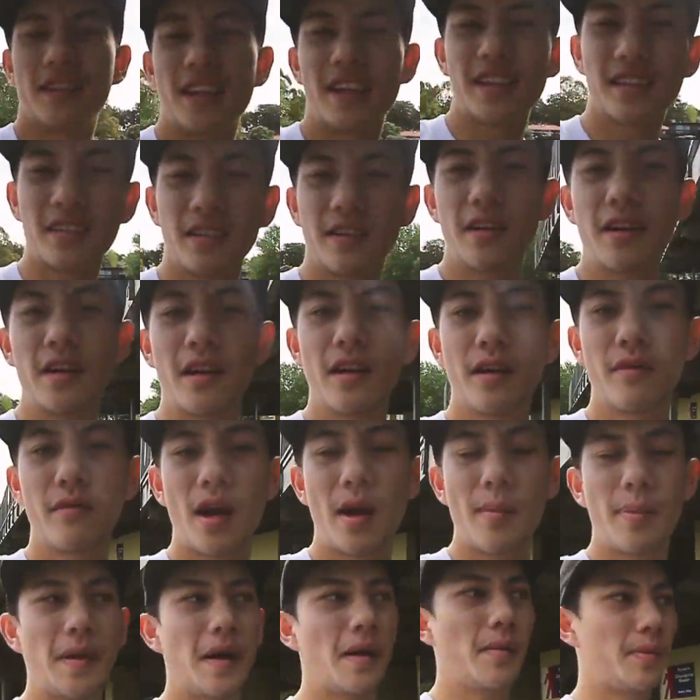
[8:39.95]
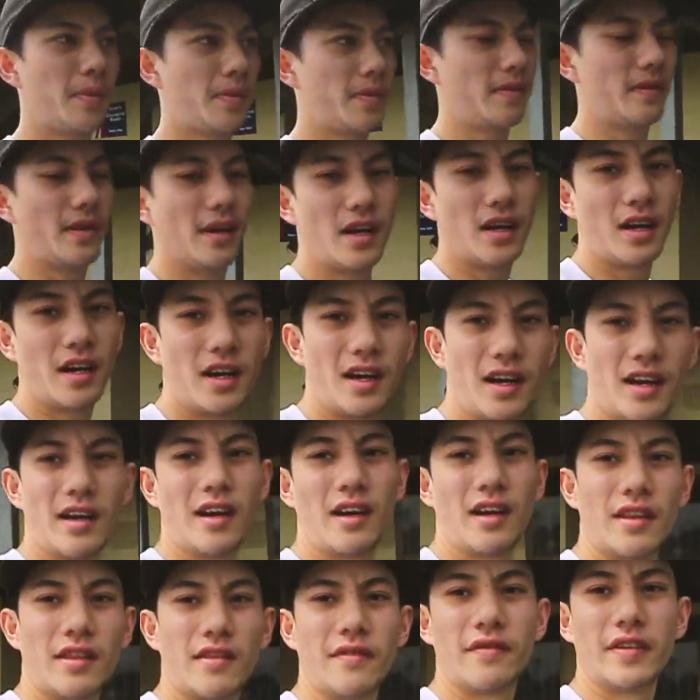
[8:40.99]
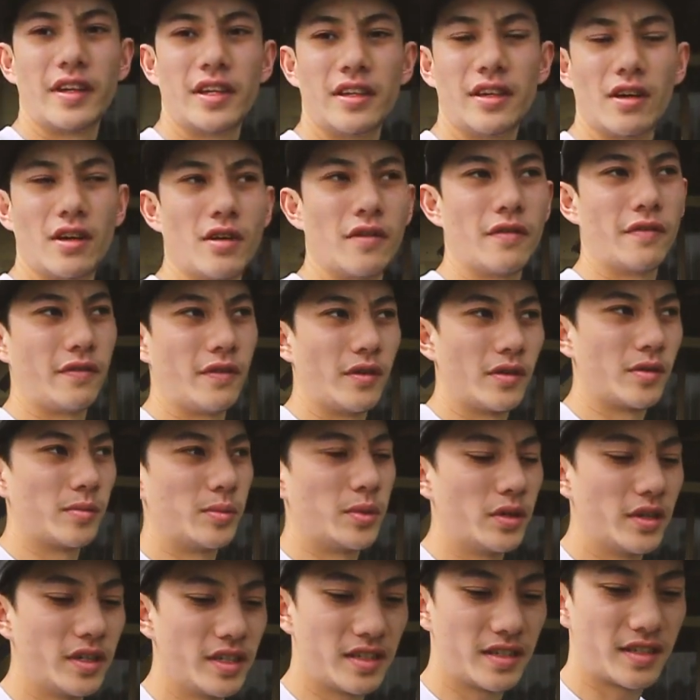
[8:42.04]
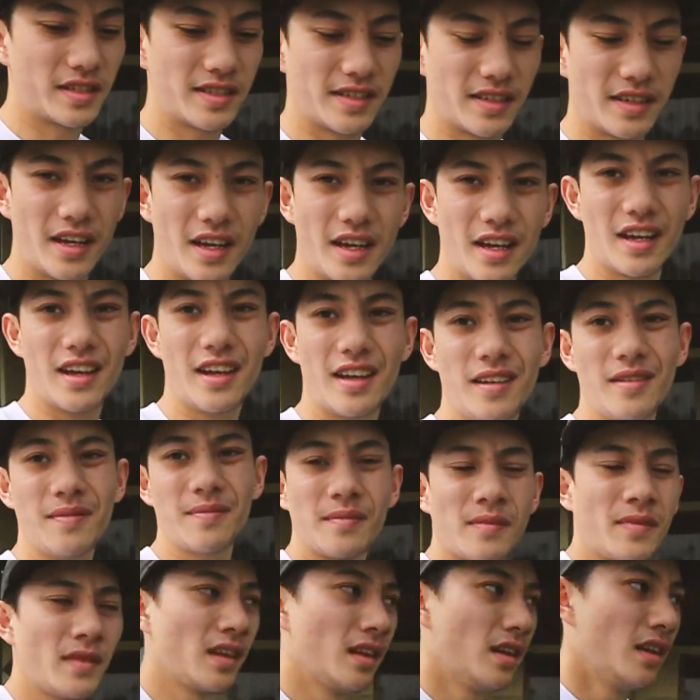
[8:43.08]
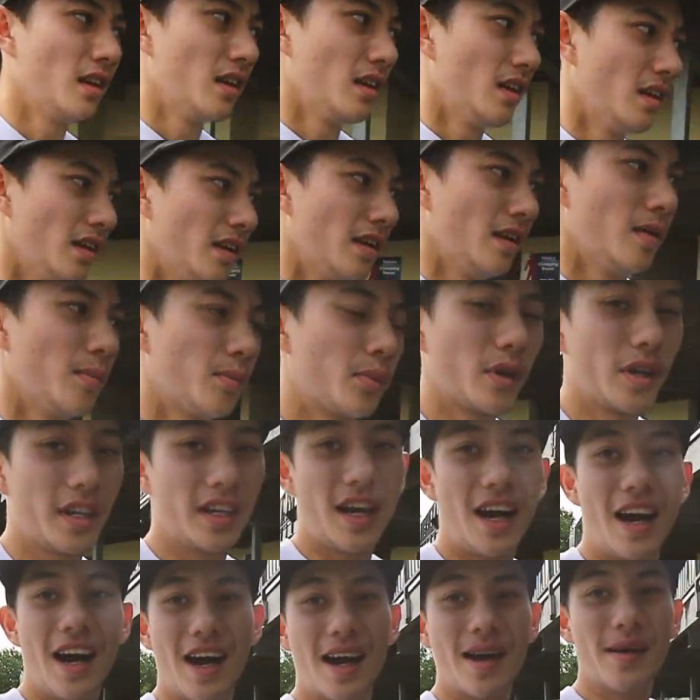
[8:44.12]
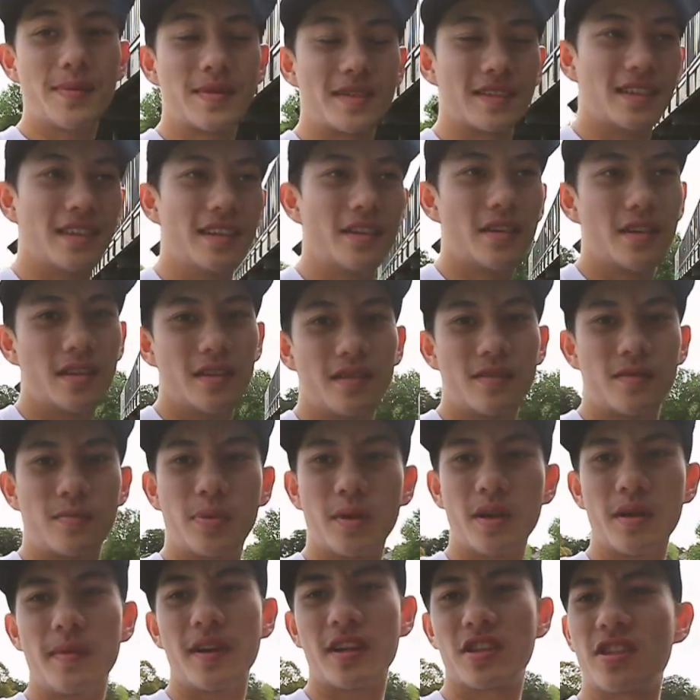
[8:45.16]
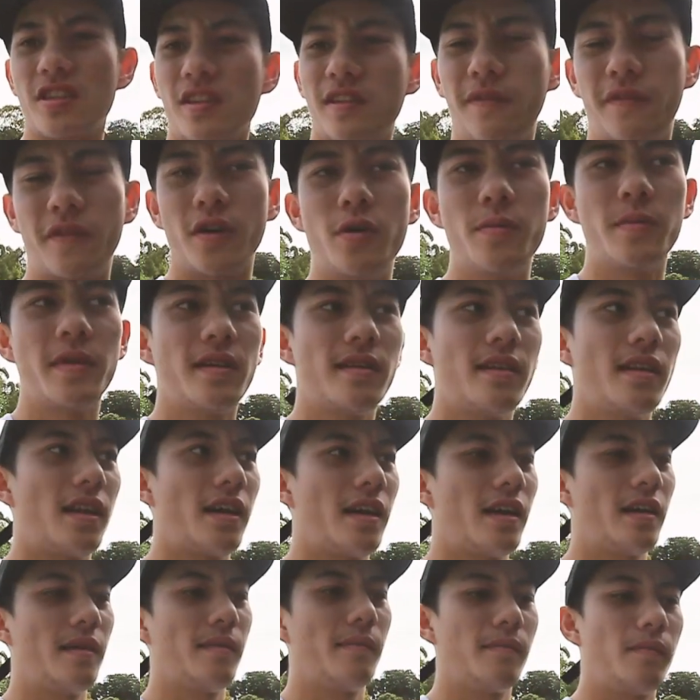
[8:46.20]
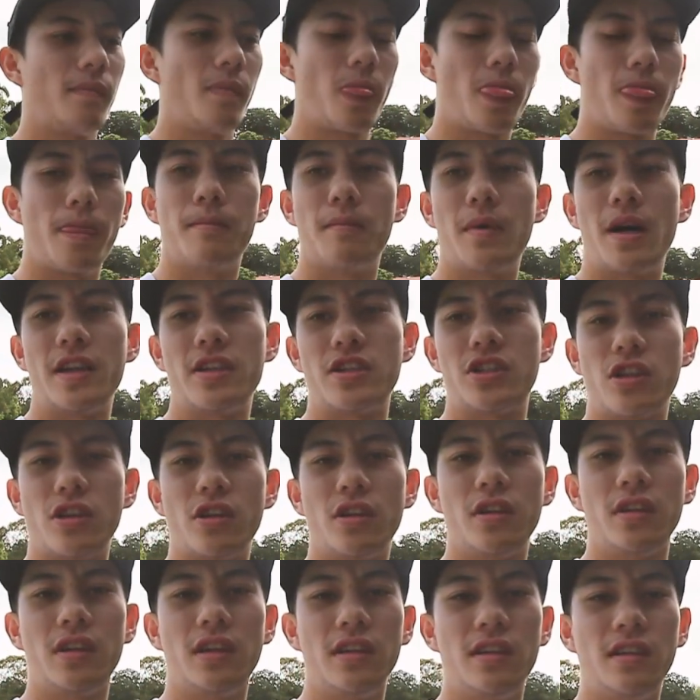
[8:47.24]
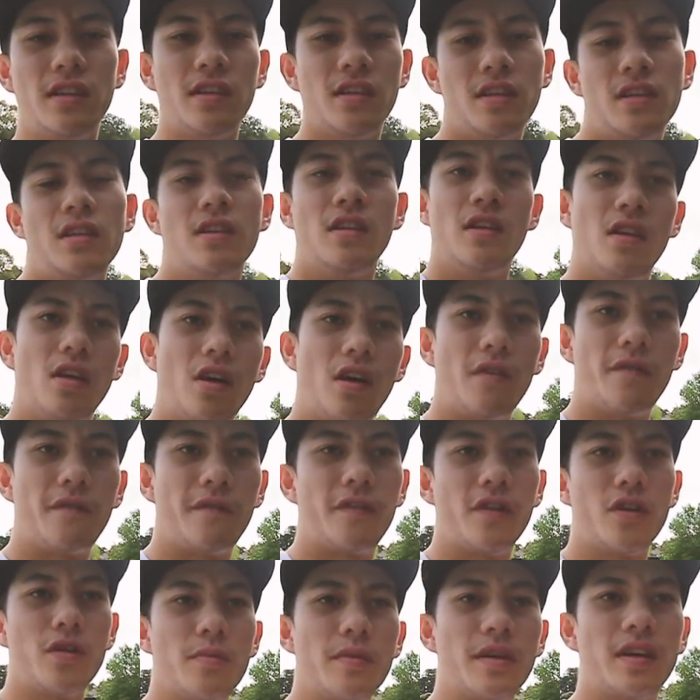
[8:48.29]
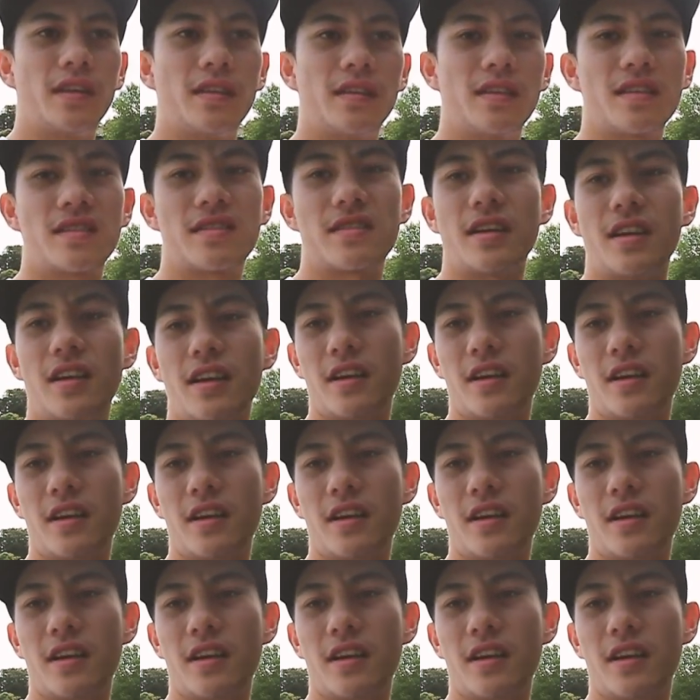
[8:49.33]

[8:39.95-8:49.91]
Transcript: that's gonna wrap up the video for Deboiz today. Pretty hyped, pretty much just filming like my journey of filming this